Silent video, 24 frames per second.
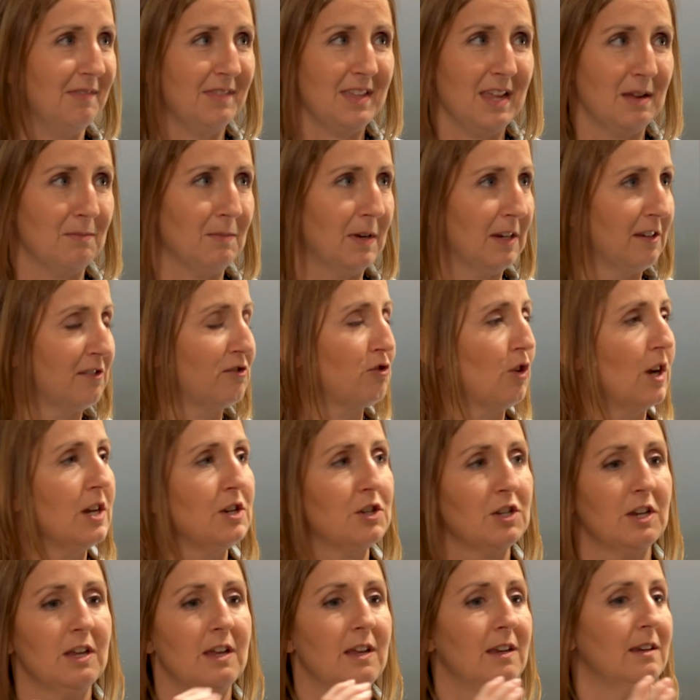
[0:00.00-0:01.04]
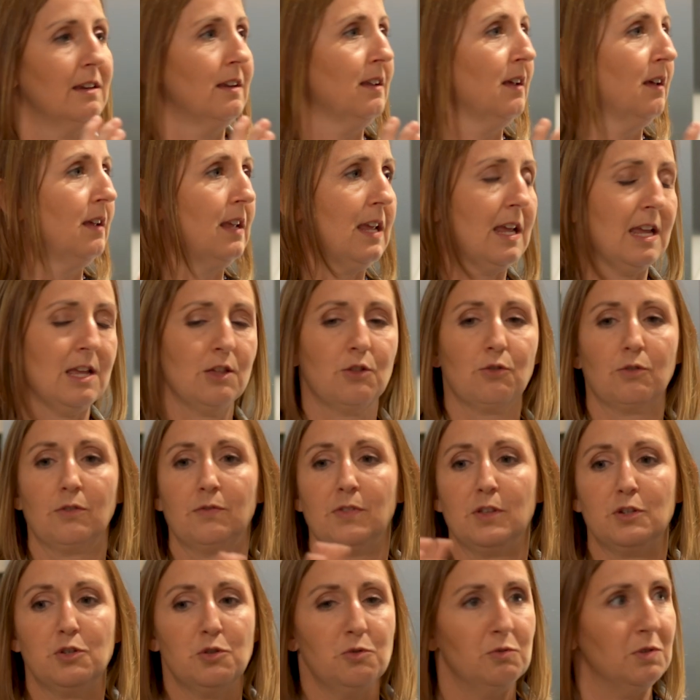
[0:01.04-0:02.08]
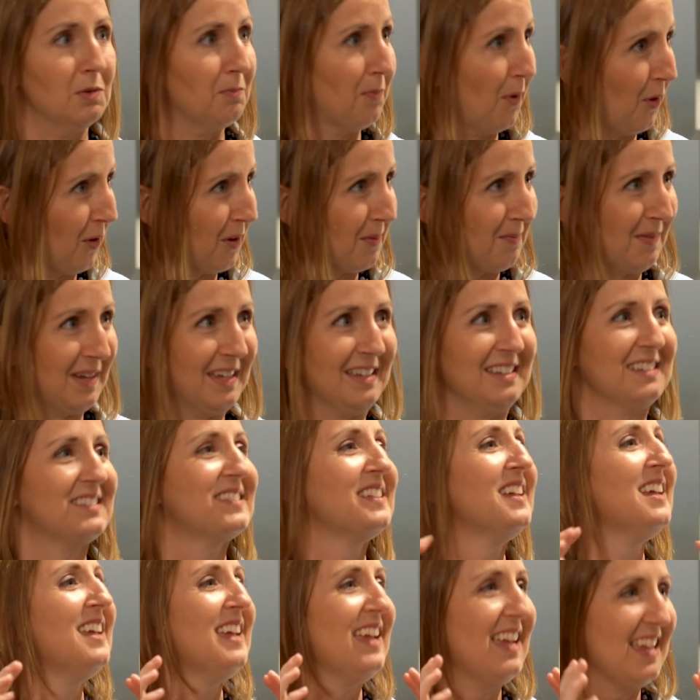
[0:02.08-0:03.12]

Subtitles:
the administration, either of the two departments.